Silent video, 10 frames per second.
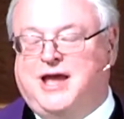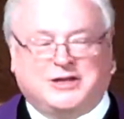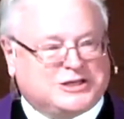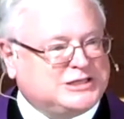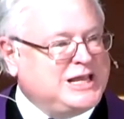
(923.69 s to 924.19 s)

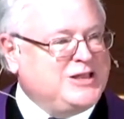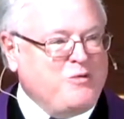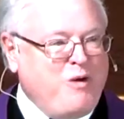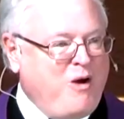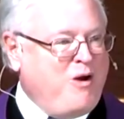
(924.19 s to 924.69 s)
to see the
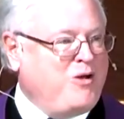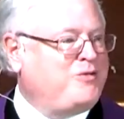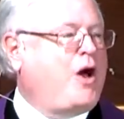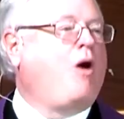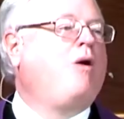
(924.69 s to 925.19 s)

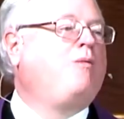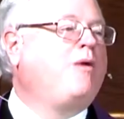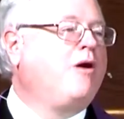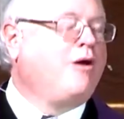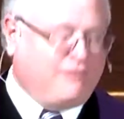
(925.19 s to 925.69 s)
world, the whole
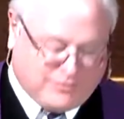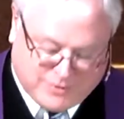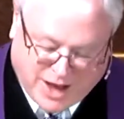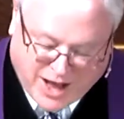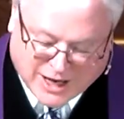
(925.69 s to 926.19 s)
world, from
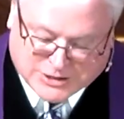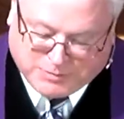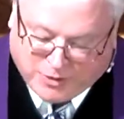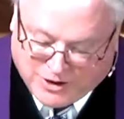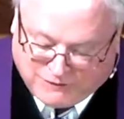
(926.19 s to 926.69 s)
God's
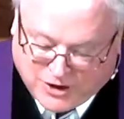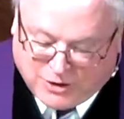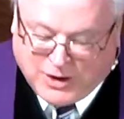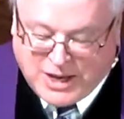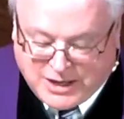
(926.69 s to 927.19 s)
point of view,